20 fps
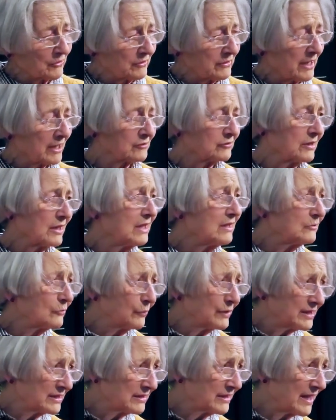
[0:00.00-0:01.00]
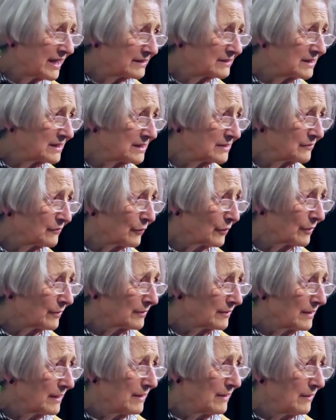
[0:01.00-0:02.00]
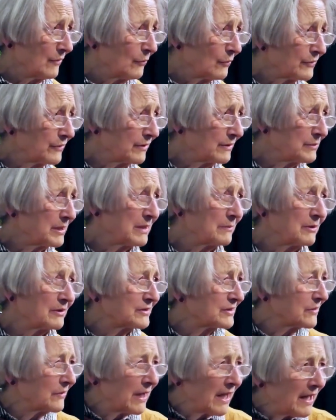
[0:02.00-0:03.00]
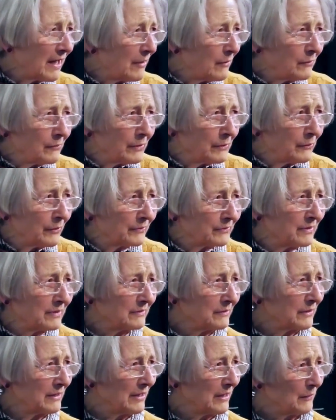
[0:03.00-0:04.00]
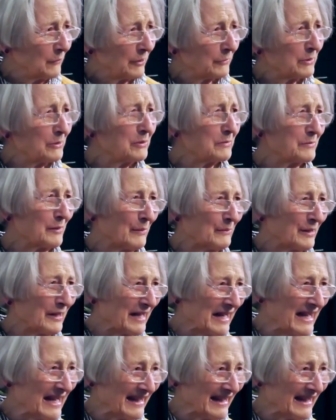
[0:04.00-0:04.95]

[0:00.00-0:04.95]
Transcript: actually increase taxes for mm. ordinary people. So how we work? What are we doing about money?